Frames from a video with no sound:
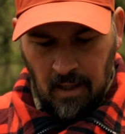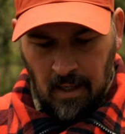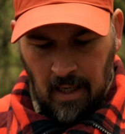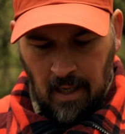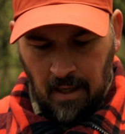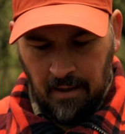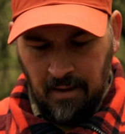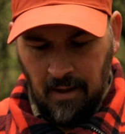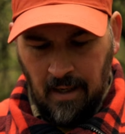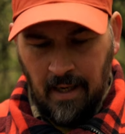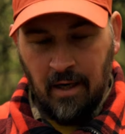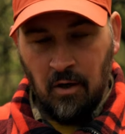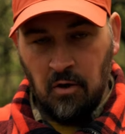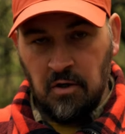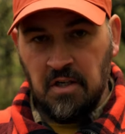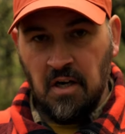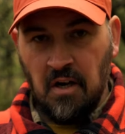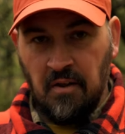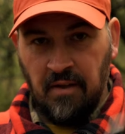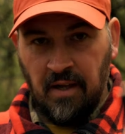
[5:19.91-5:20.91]
and I
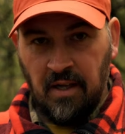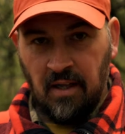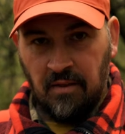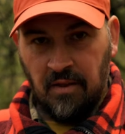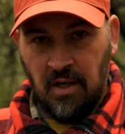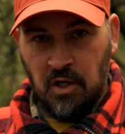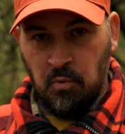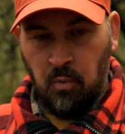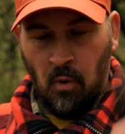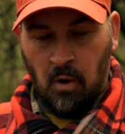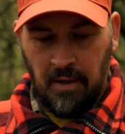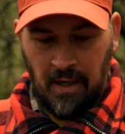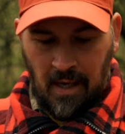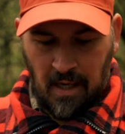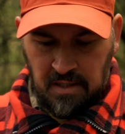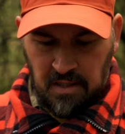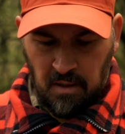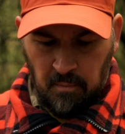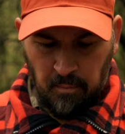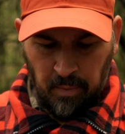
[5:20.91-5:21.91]
honestly think this one
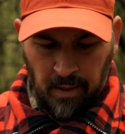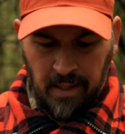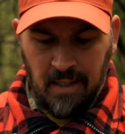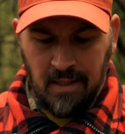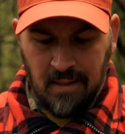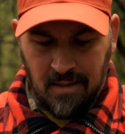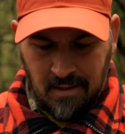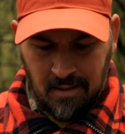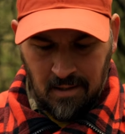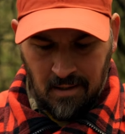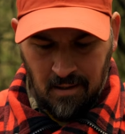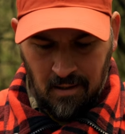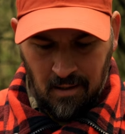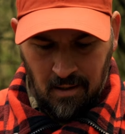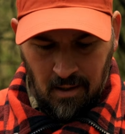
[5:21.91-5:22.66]
has it beat.